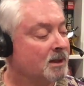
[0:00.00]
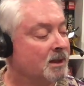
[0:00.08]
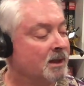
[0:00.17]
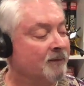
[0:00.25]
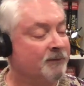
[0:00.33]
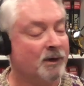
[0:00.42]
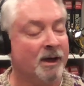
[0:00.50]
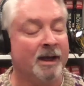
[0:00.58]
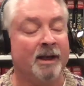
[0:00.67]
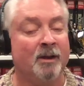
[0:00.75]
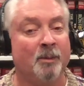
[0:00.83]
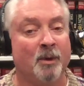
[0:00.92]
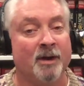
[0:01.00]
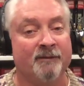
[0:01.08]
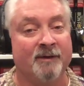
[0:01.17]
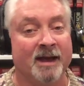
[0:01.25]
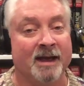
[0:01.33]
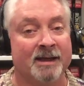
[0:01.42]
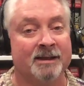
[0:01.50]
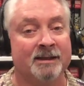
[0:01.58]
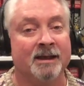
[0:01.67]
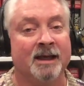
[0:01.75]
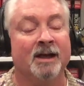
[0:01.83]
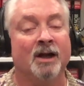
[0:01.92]
if you're a Hellboy fan
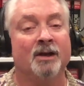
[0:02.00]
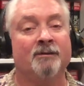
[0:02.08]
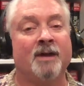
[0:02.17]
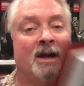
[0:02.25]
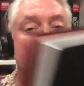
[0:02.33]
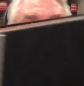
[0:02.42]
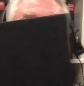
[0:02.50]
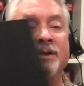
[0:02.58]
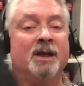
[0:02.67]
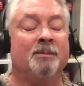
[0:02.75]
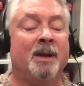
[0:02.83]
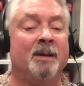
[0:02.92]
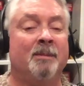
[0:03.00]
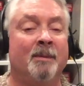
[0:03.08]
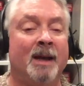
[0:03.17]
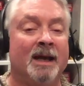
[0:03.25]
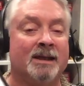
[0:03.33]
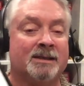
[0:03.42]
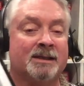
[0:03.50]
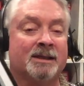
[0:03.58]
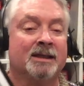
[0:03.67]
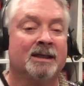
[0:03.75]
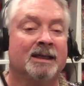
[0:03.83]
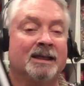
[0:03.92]
and all you've got are the trade paperbacks,
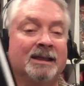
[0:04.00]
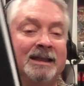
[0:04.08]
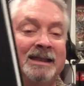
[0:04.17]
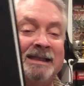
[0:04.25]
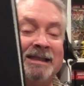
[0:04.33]
these